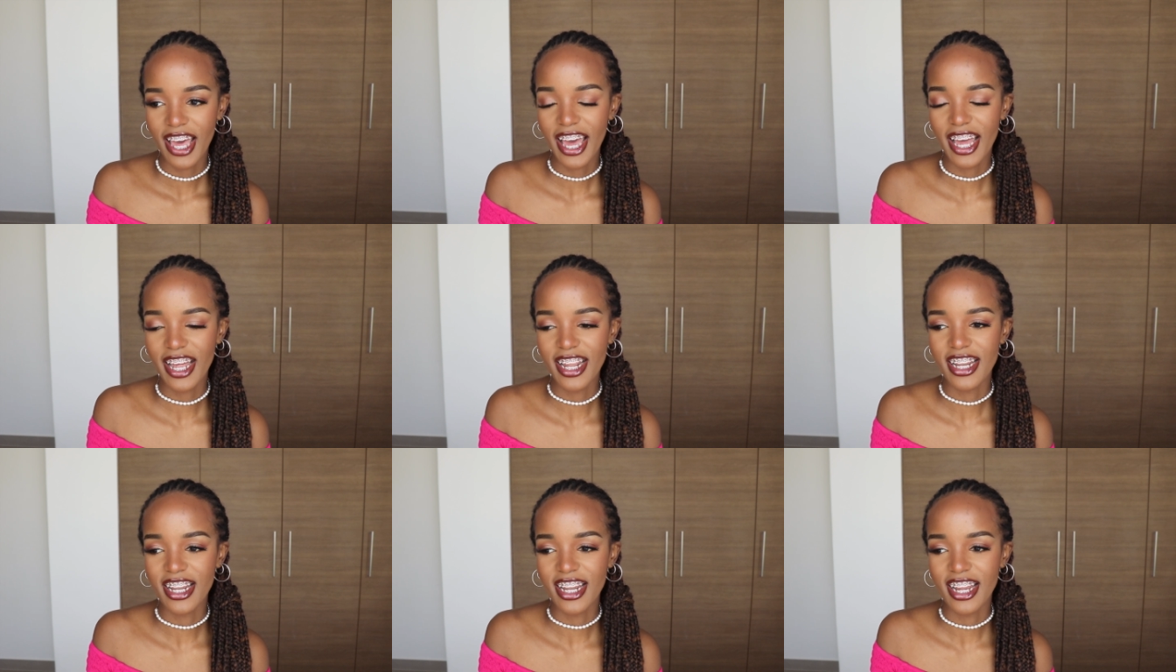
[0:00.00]

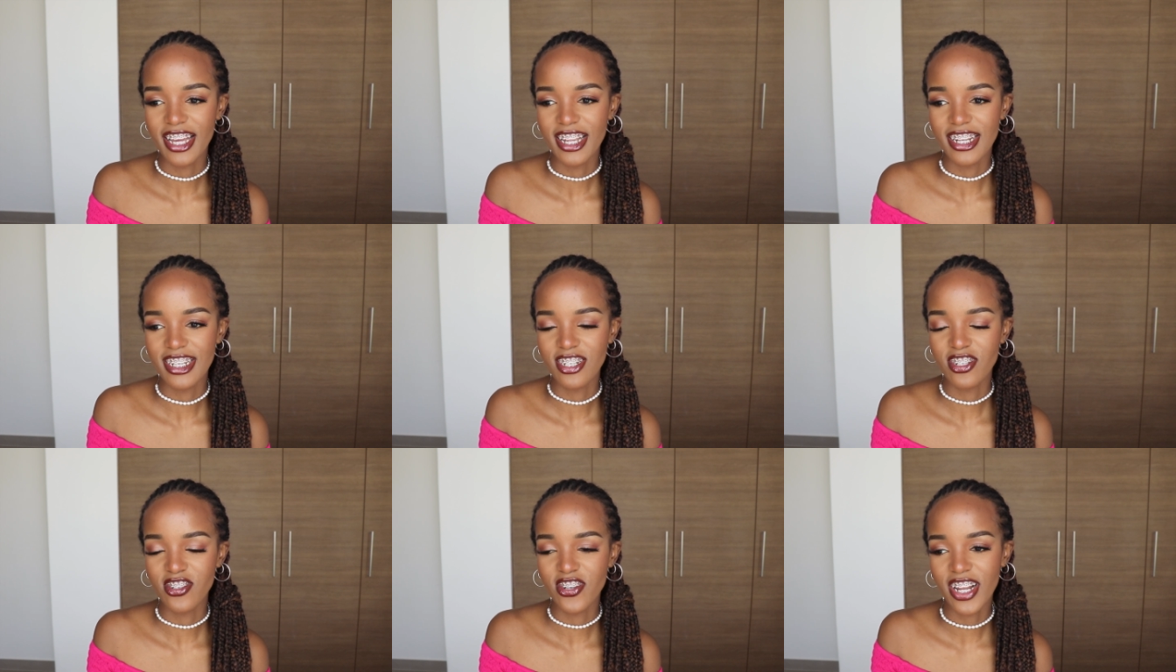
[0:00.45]
and
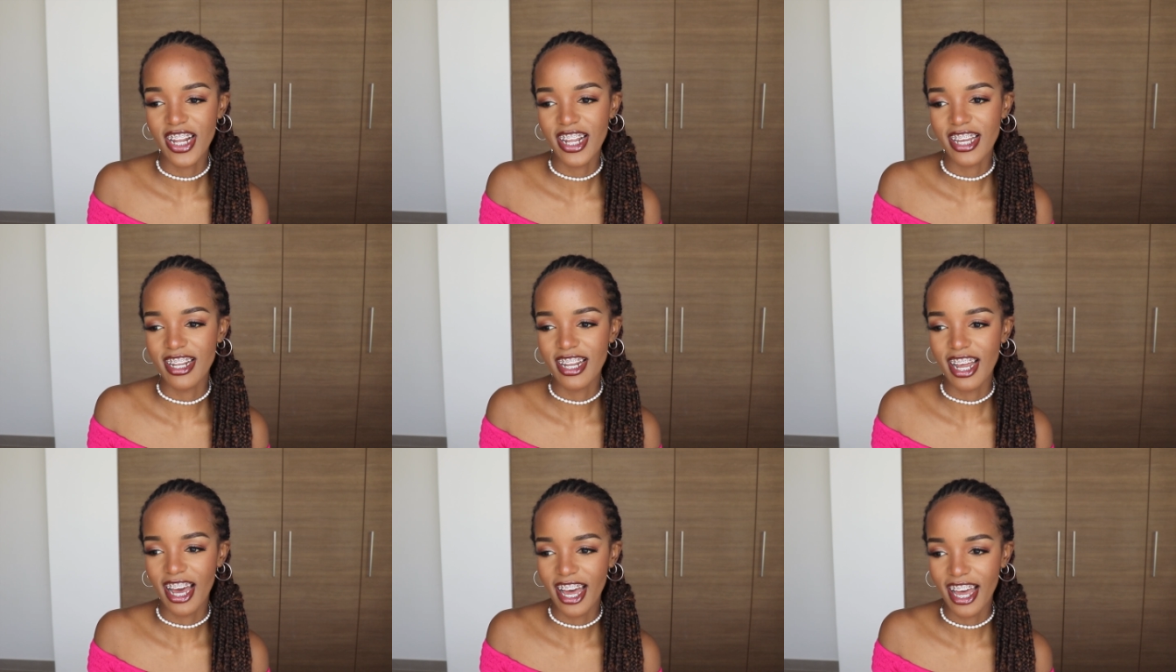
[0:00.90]
and
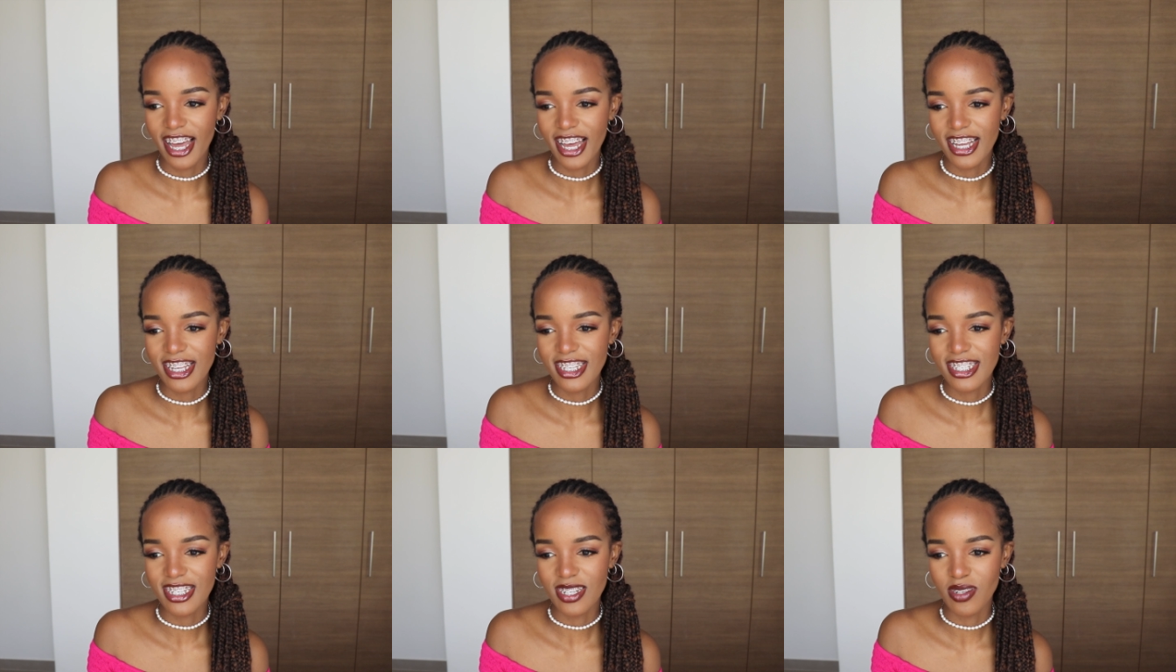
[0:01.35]
really
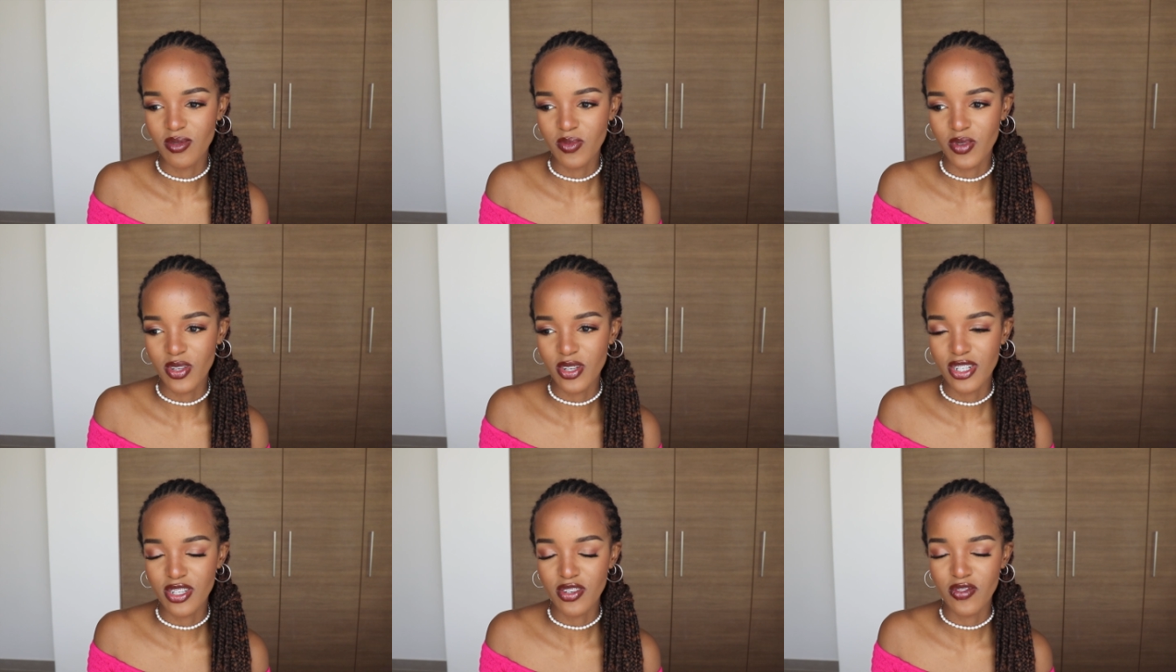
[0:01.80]
nice and
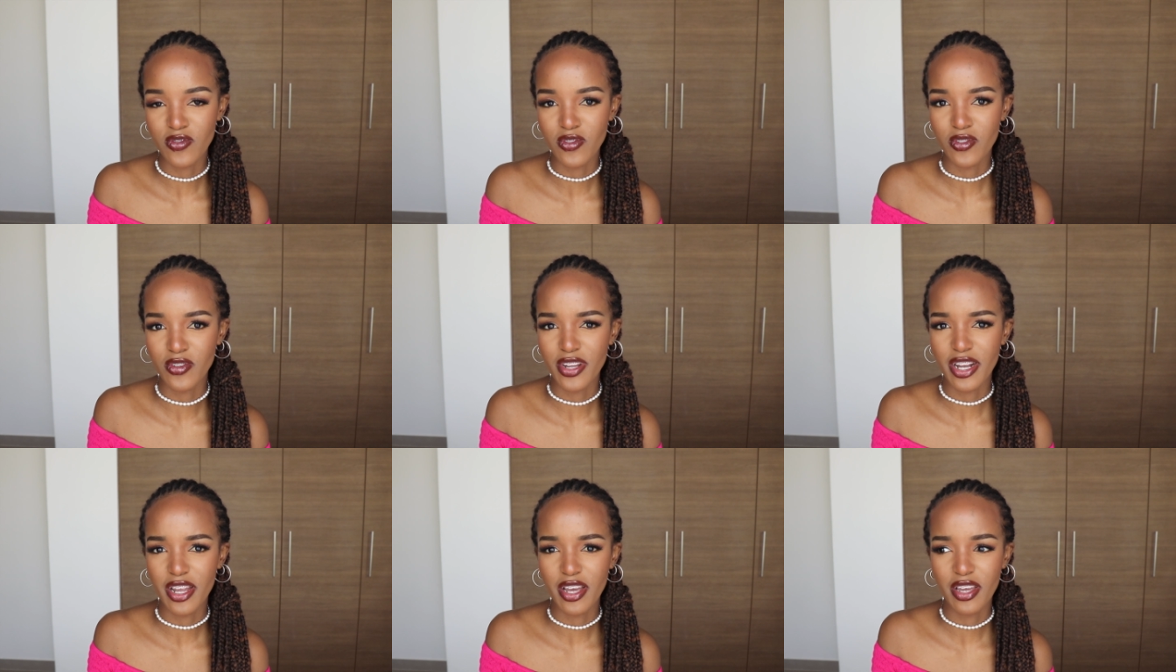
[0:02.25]

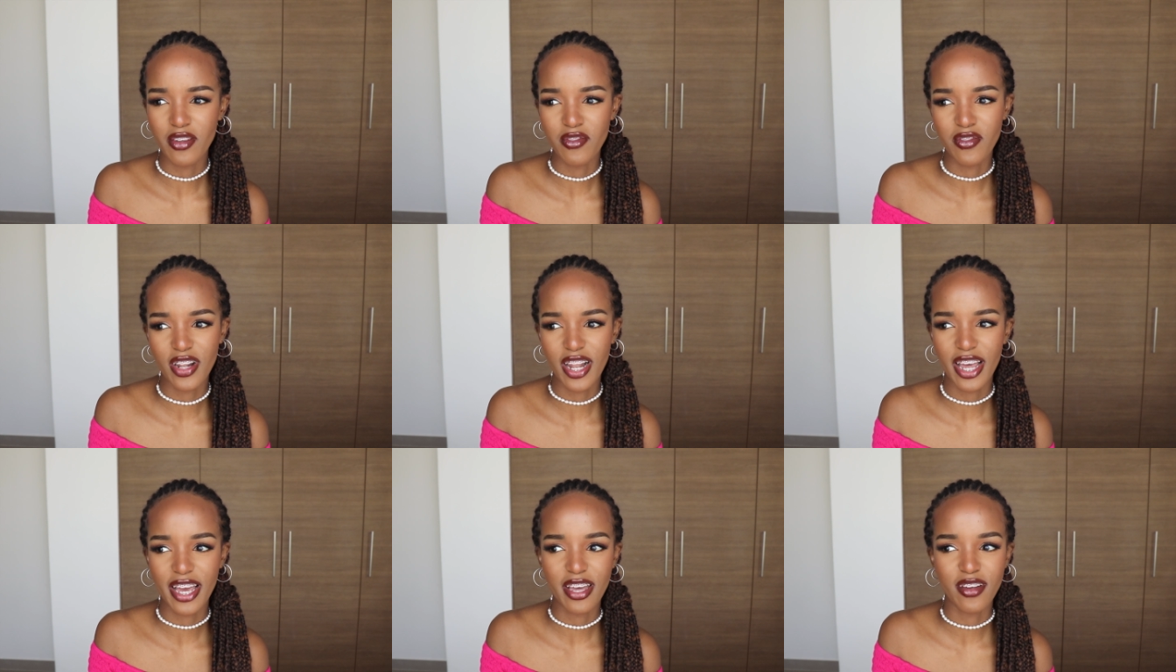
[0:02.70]
beautiful and i
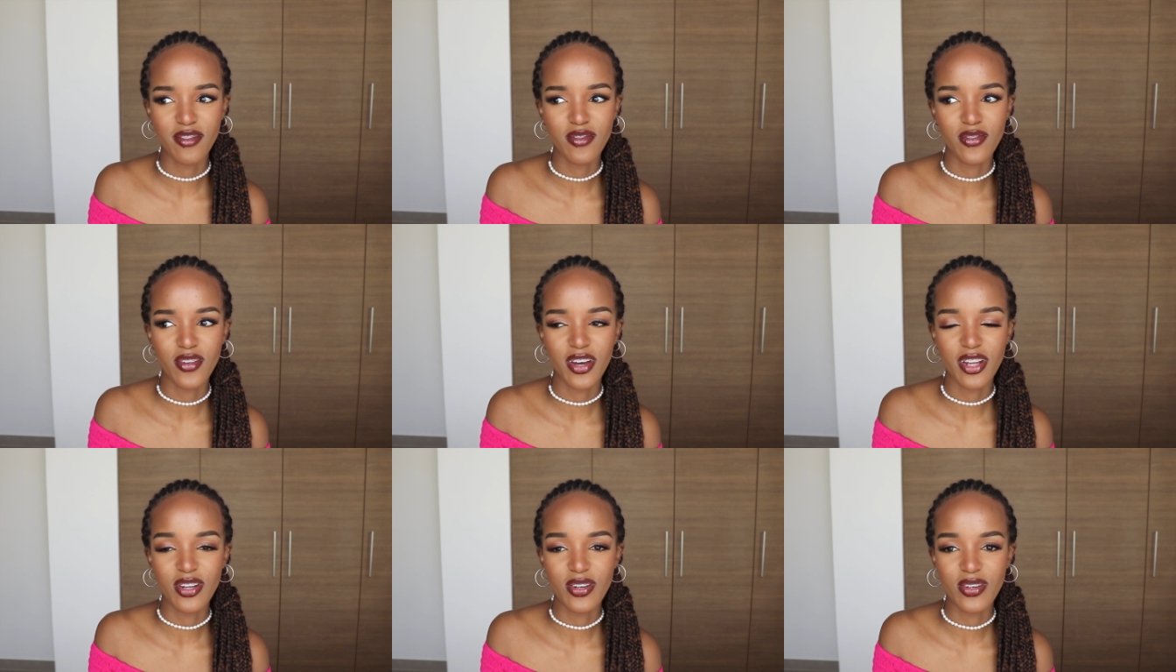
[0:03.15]
feel like
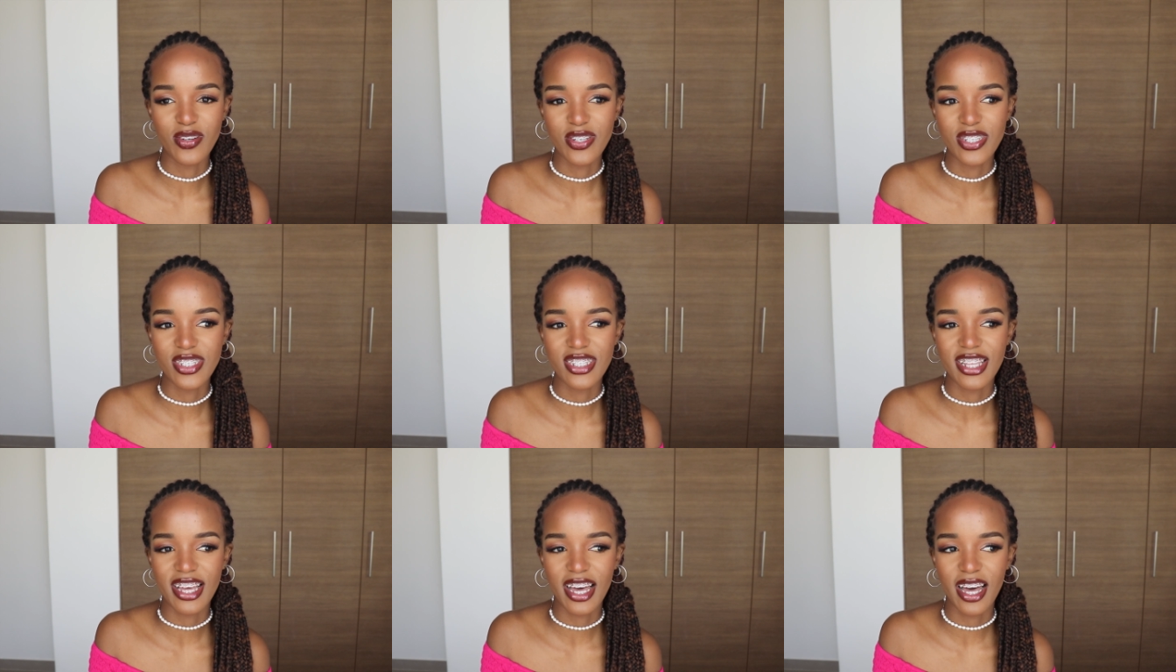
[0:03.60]
everyone
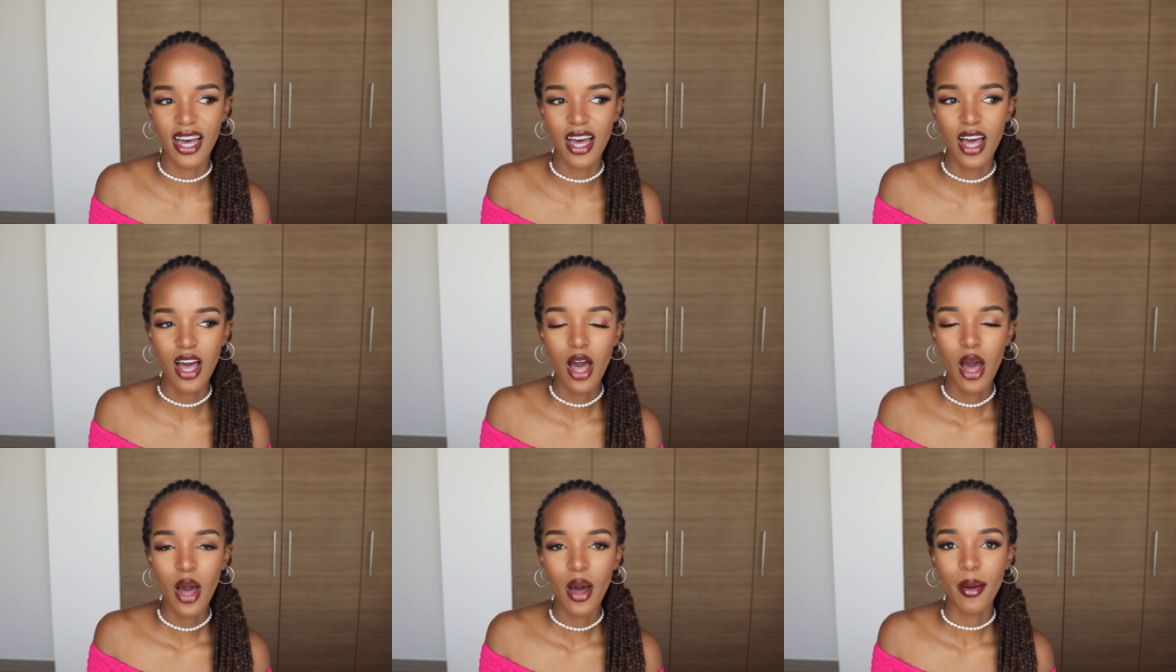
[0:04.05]
goes
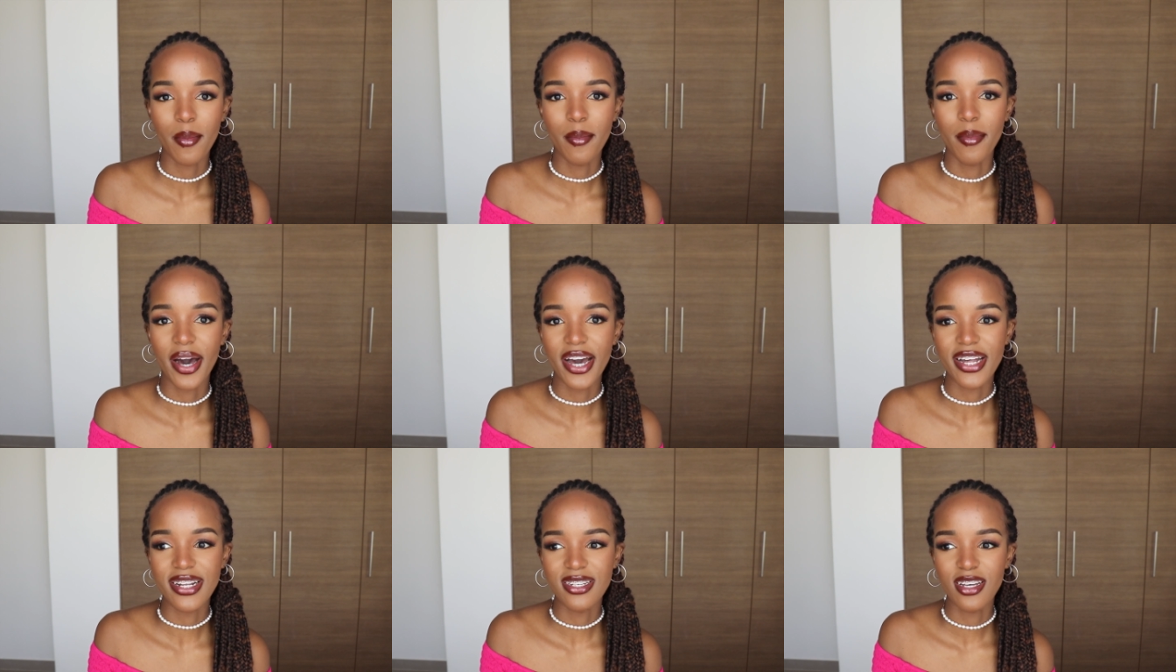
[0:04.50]
there
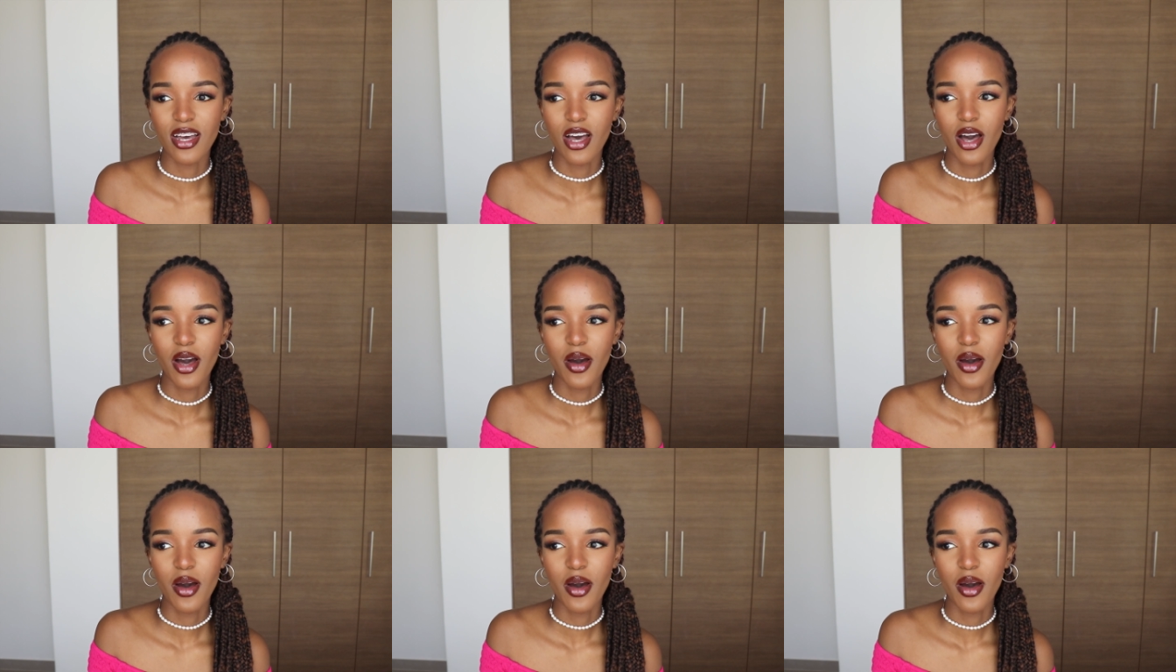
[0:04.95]
but